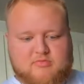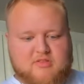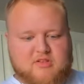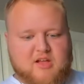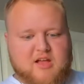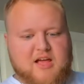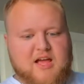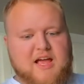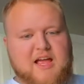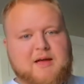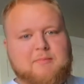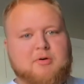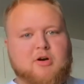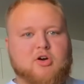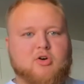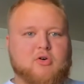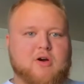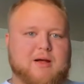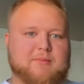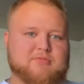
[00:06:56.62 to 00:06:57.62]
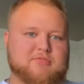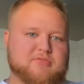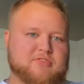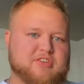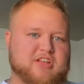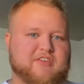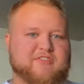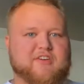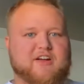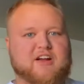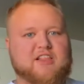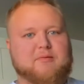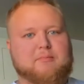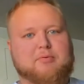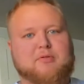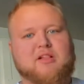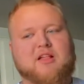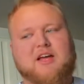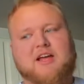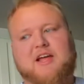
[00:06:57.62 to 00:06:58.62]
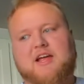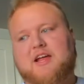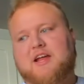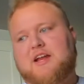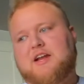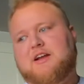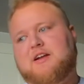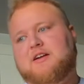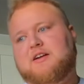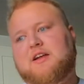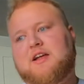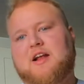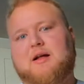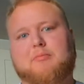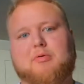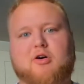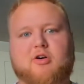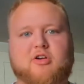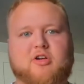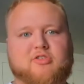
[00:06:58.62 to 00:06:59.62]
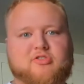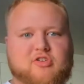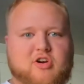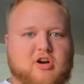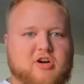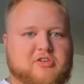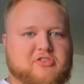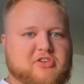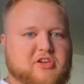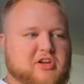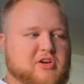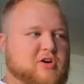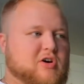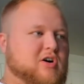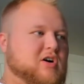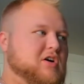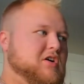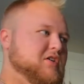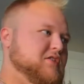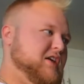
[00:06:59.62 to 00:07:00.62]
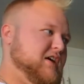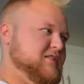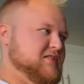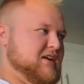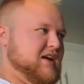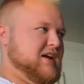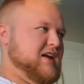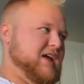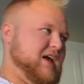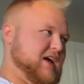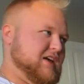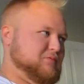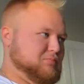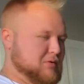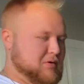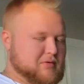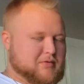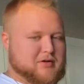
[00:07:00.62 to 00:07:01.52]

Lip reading: hey, I'm gonna go grab some stuff out of the plane. Can I borrow y'all's courtesy car? They say yes, blah, blah,